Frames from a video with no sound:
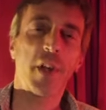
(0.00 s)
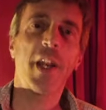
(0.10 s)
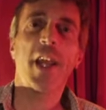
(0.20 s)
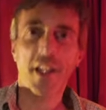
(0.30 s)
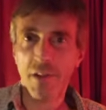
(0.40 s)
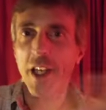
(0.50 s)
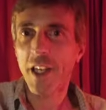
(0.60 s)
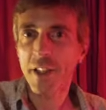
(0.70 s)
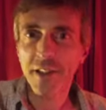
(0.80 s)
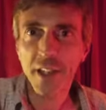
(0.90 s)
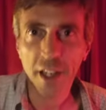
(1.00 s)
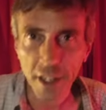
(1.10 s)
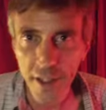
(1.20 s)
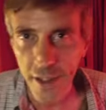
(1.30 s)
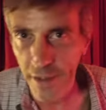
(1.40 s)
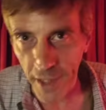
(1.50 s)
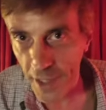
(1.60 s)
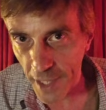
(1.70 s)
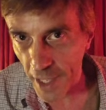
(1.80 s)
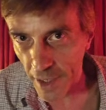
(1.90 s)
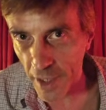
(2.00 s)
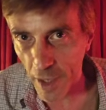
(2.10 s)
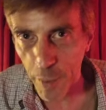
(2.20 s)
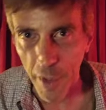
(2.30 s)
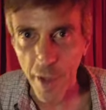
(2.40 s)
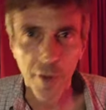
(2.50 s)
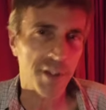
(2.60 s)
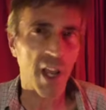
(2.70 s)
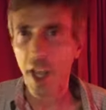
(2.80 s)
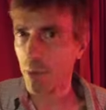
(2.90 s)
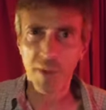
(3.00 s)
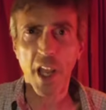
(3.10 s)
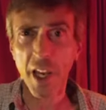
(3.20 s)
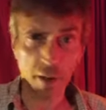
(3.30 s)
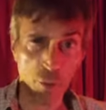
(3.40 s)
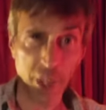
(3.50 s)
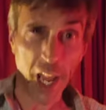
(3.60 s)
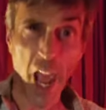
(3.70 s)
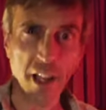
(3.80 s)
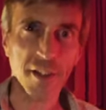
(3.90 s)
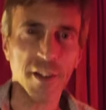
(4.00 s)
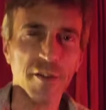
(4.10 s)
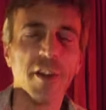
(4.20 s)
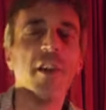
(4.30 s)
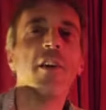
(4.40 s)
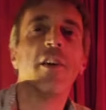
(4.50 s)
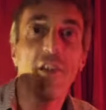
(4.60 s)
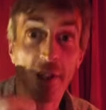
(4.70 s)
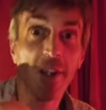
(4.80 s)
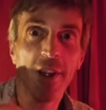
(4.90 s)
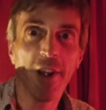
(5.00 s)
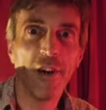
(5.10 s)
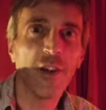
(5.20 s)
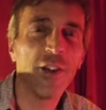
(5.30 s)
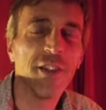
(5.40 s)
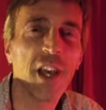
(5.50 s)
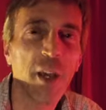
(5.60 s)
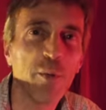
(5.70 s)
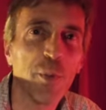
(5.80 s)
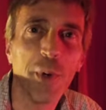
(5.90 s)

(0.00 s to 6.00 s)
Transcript: And I, like I said, I'd done that a couple other times, kind of reactive, you know, good times.